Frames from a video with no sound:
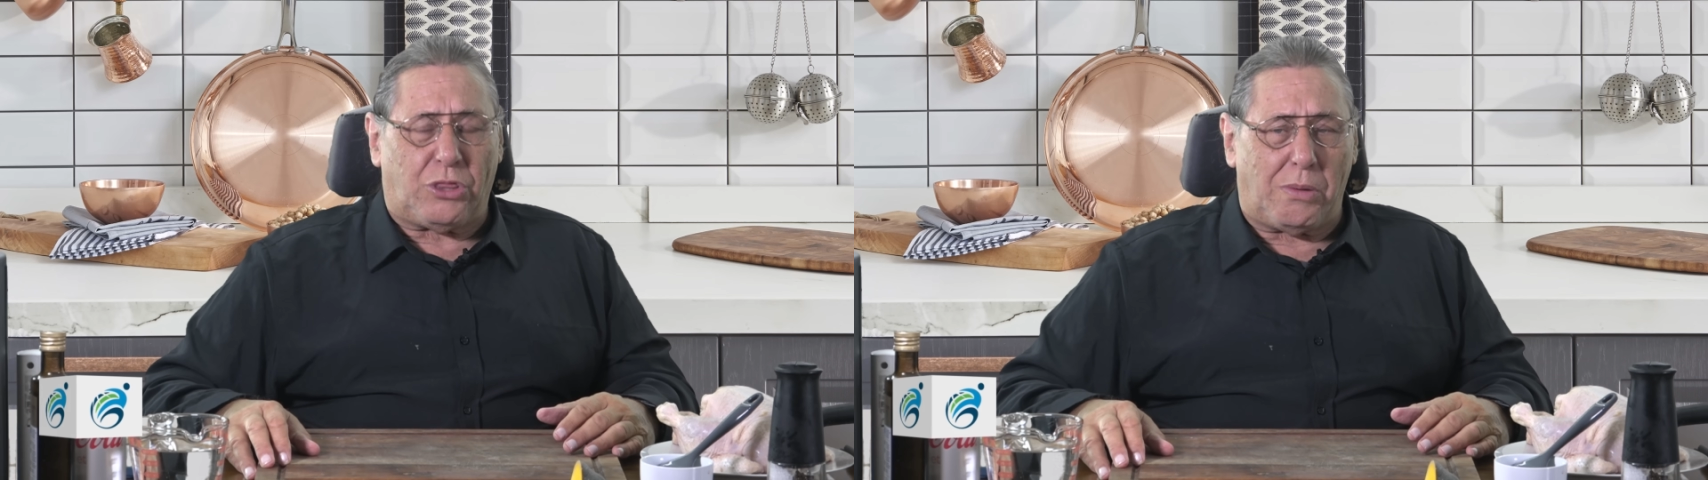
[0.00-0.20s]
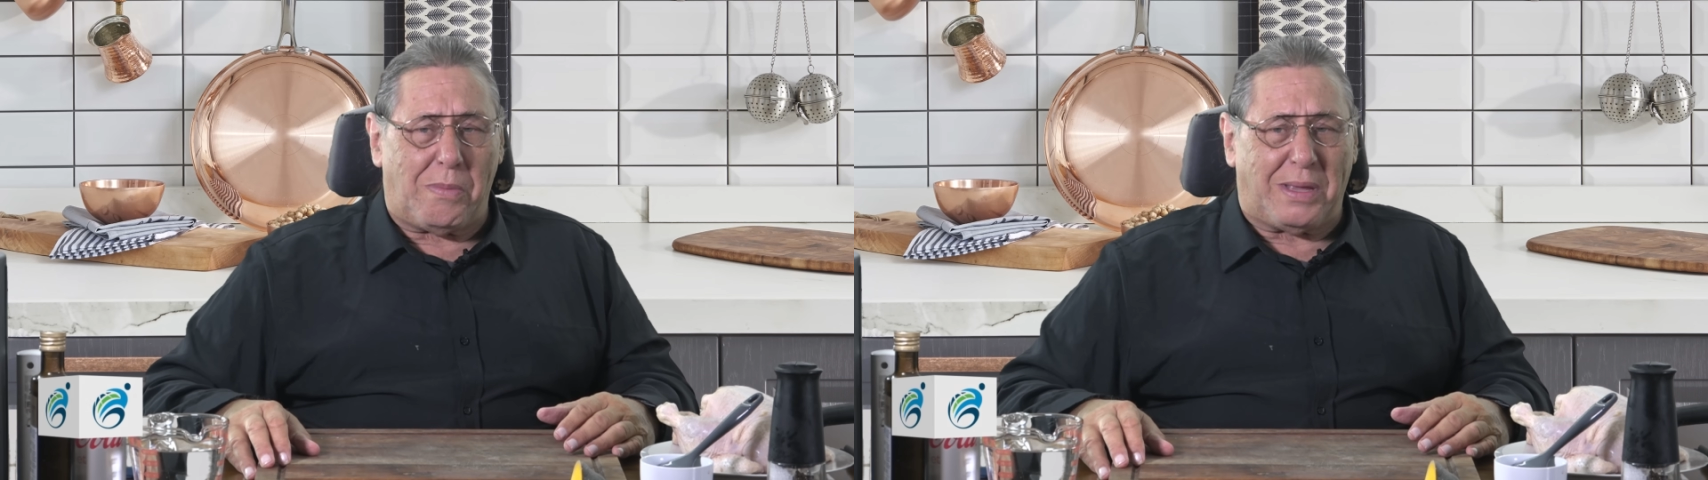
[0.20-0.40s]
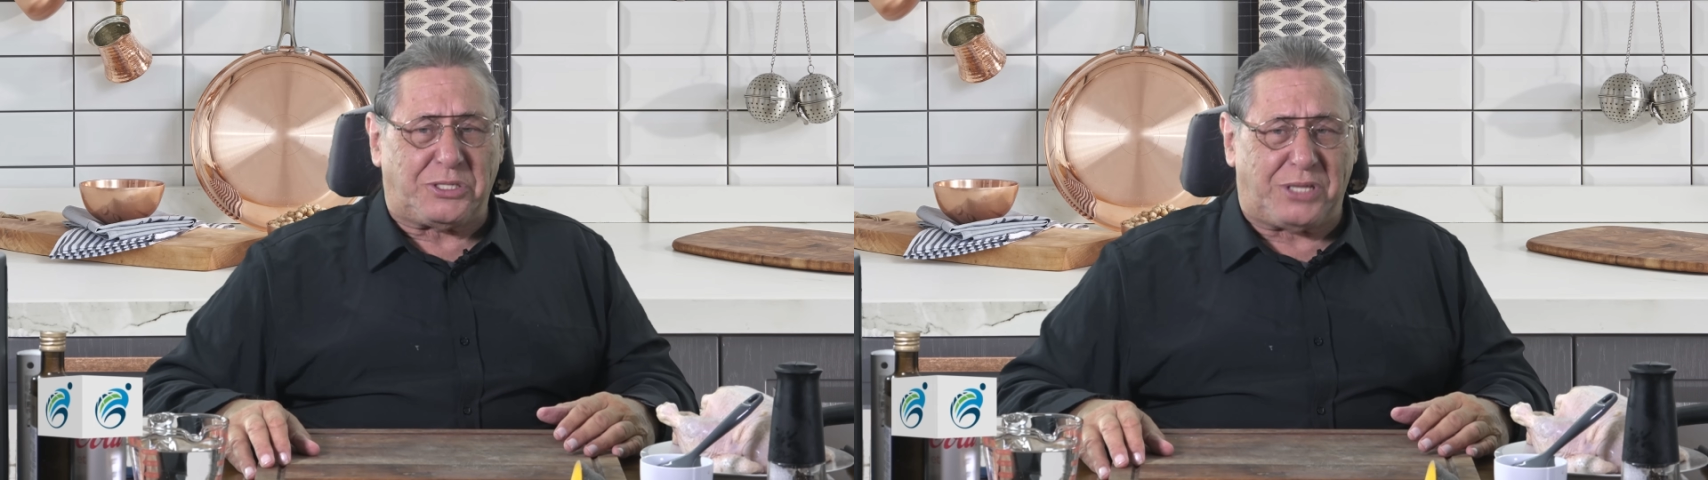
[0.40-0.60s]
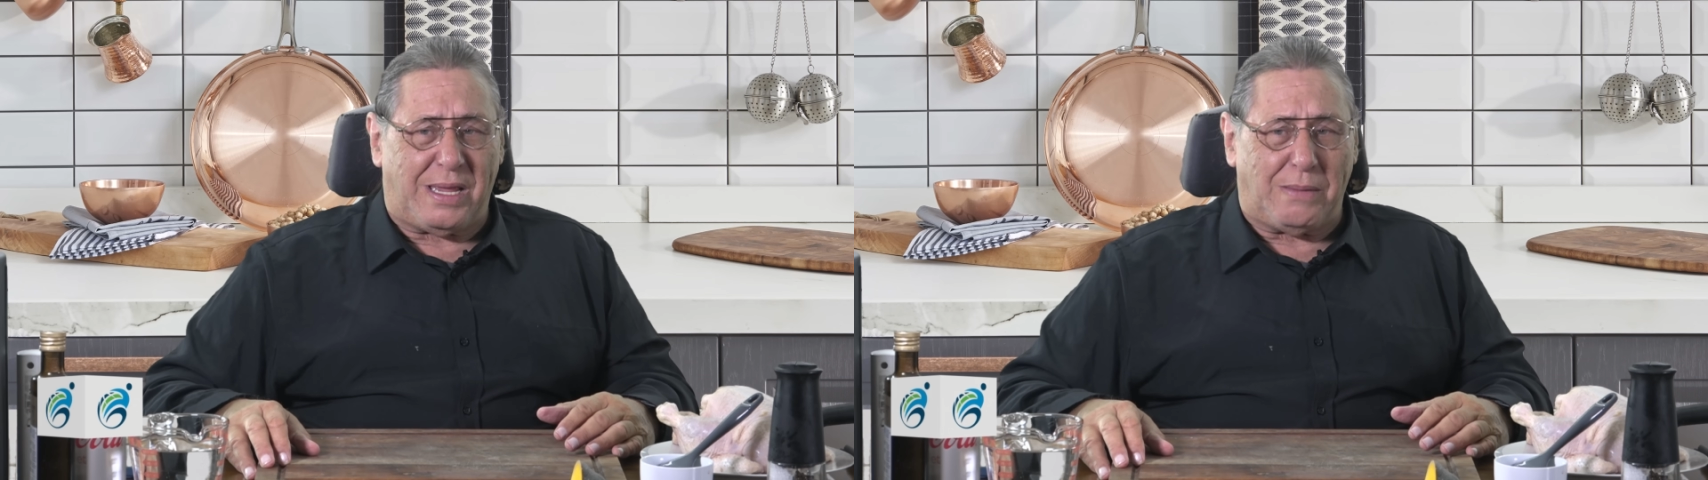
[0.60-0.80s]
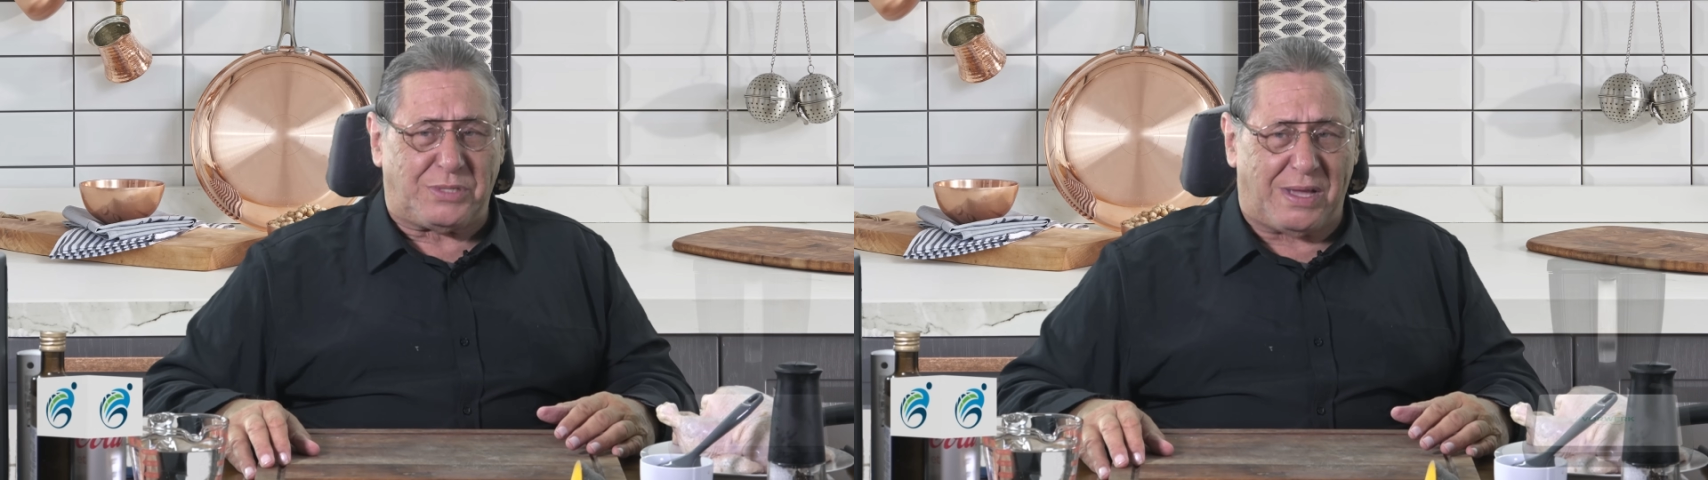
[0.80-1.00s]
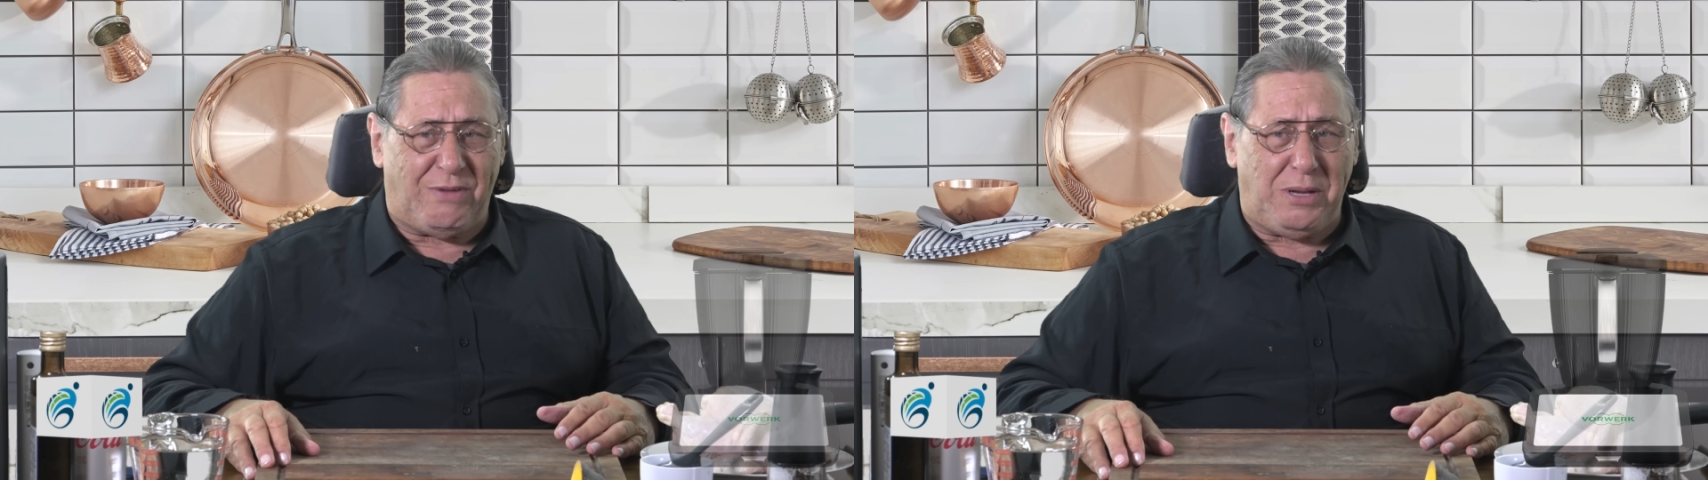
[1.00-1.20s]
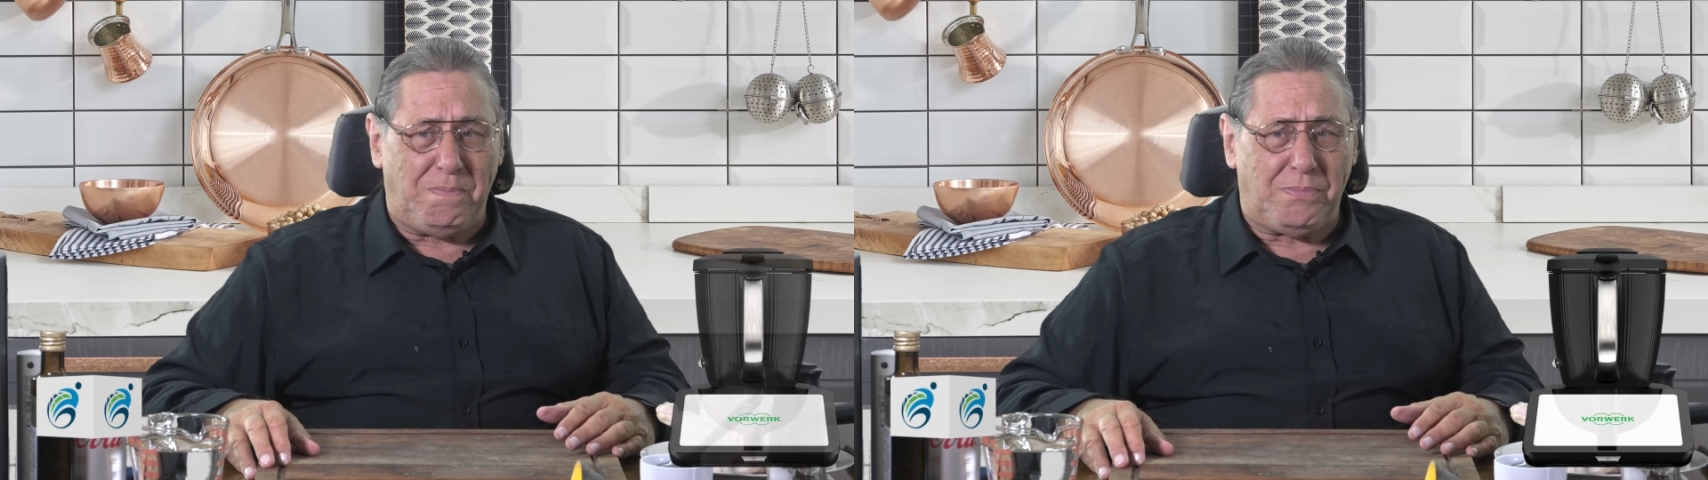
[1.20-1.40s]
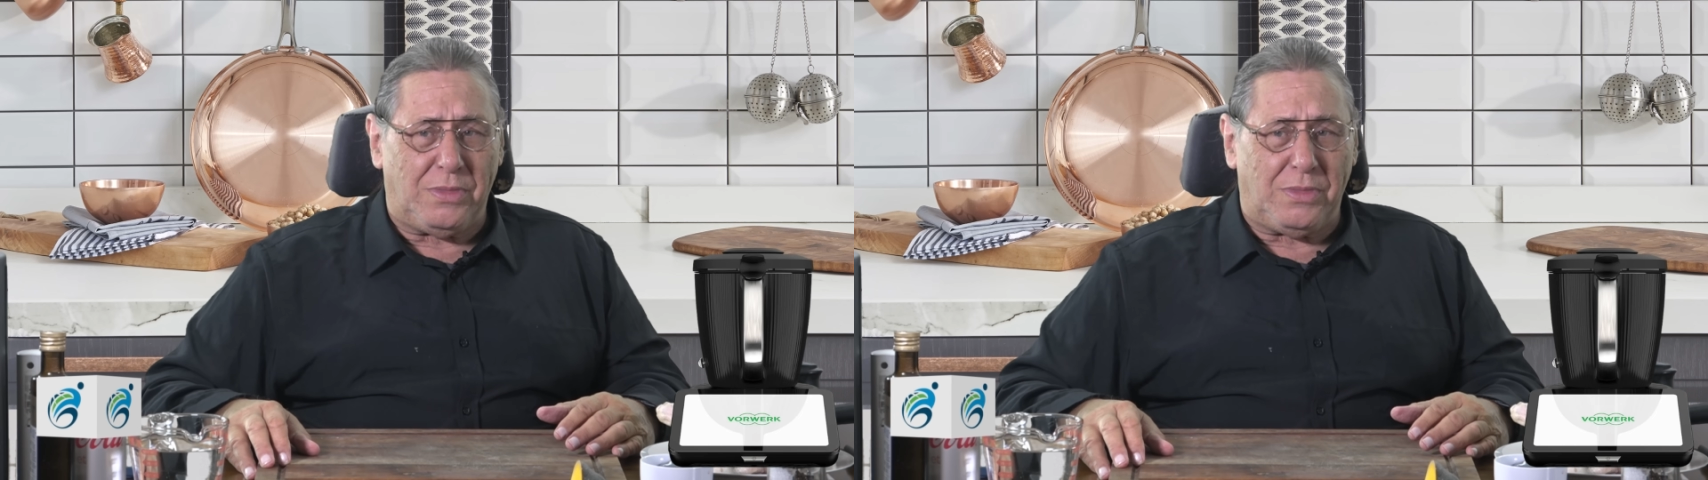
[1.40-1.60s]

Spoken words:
Thermomix TM7.